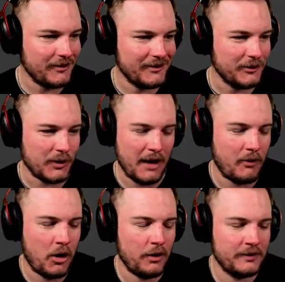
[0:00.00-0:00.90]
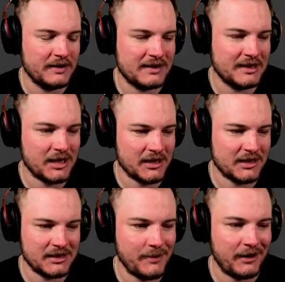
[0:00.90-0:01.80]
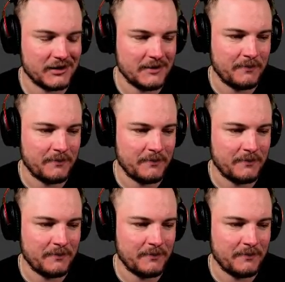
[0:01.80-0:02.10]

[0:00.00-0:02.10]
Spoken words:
You could have all these disgusting smells.